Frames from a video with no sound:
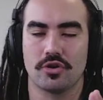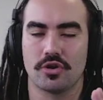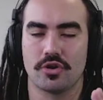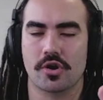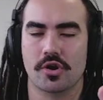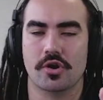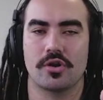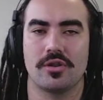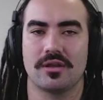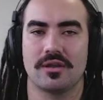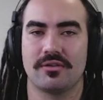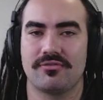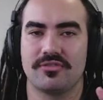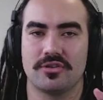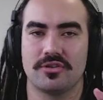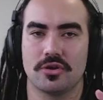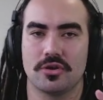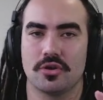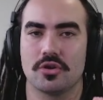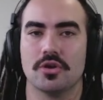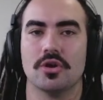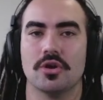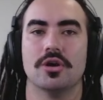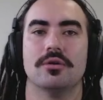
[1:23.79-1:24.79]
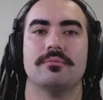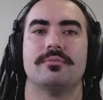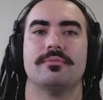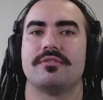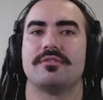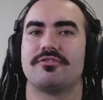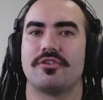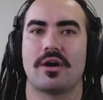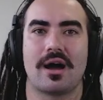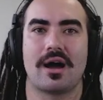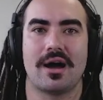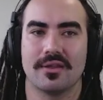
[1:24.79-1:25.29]
not only for you,
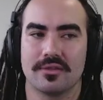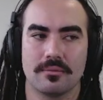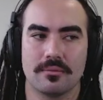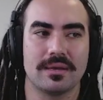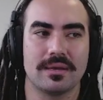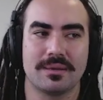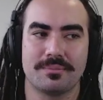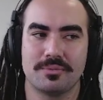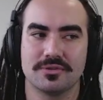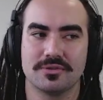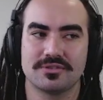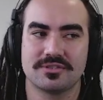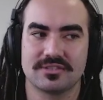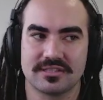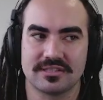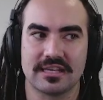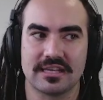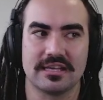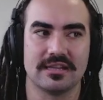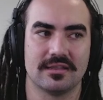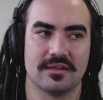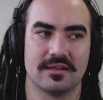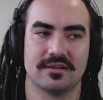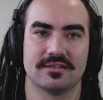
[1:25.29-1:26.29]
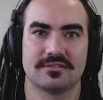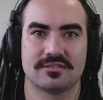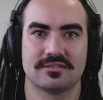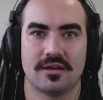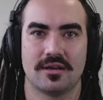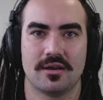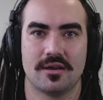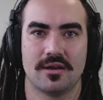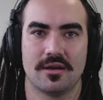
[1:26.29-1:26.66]
but for other people seeing this.